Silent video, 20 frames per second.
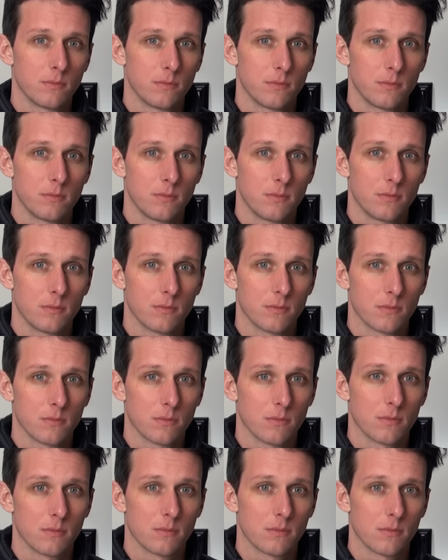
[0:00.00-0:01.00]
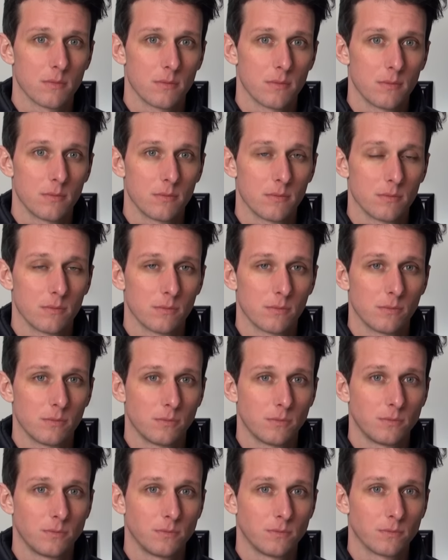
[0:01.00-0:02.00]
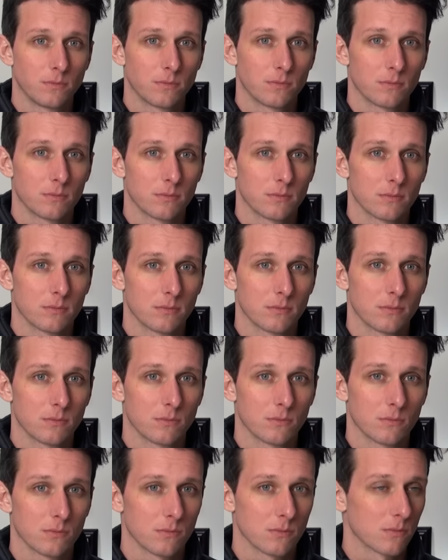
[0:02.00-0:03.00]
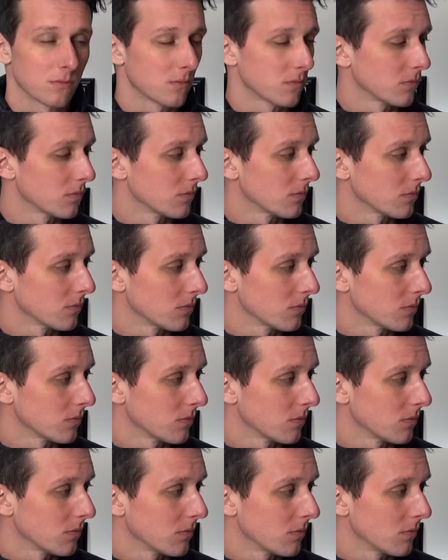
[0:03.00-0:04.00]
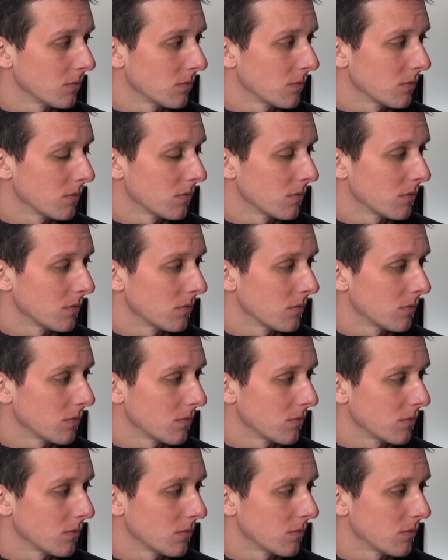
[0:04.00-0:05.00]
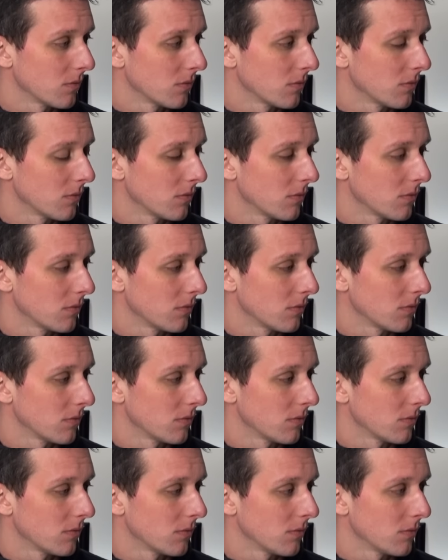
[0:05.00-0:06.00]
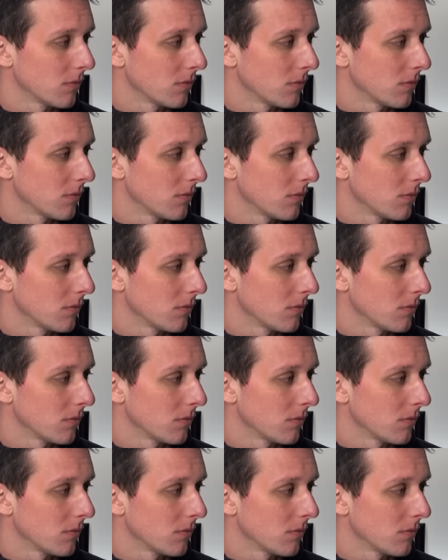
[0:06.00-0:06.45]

(silent)